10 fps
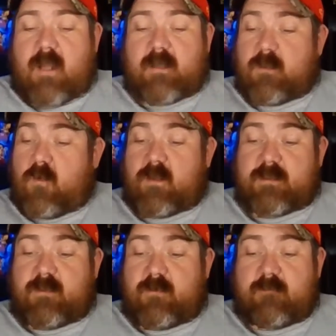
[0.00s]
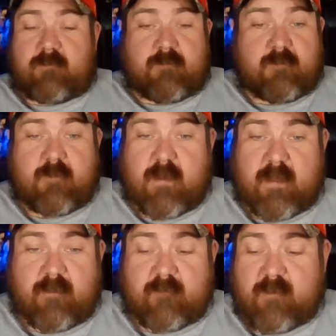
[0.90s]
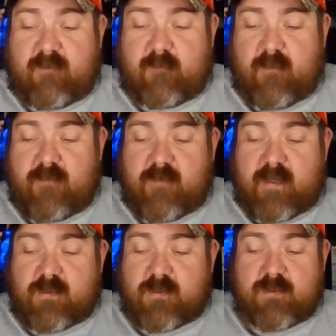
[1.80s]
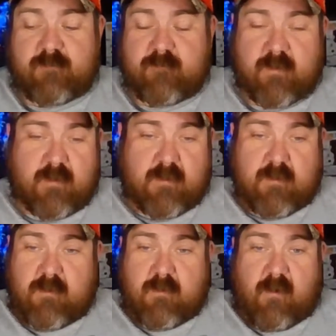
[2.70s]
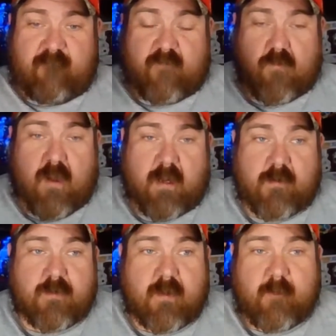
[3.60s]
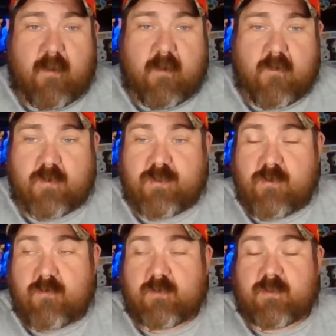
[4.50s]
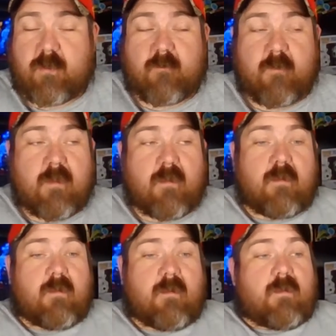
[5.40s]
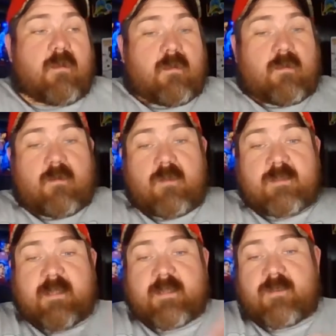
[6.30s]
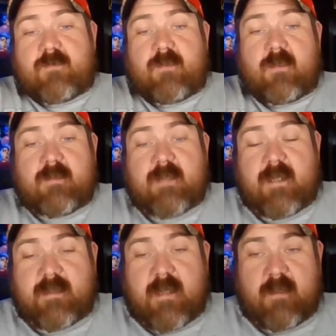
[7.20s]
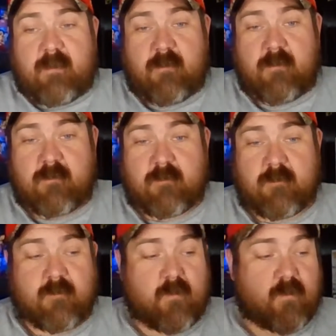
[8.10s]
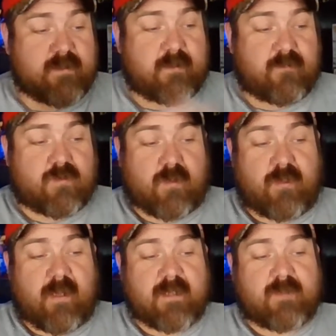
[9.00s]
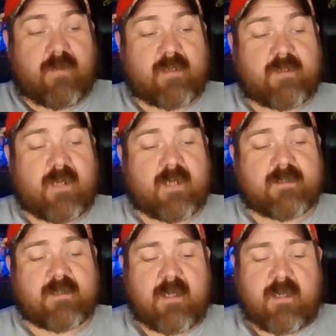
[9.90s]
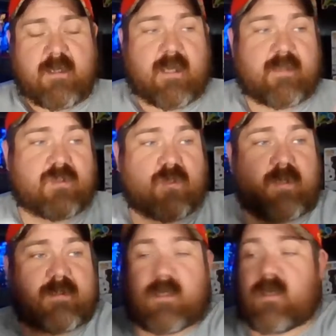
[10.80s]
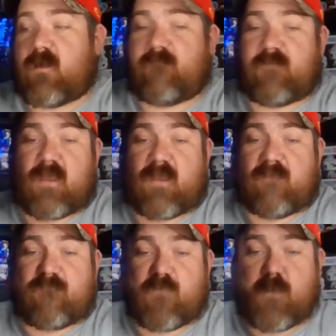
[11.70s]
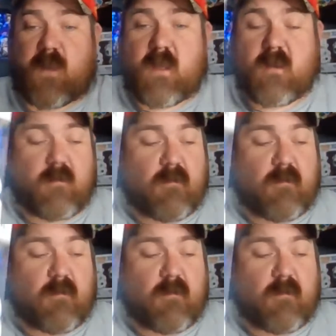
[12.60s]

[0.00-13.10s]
i don't know what it's doing i don't i think mother nature's off a rocker i'm not real sure so stay tuned day 10 We'll see which one you guys picked. You guys had the choice of the fruit pie,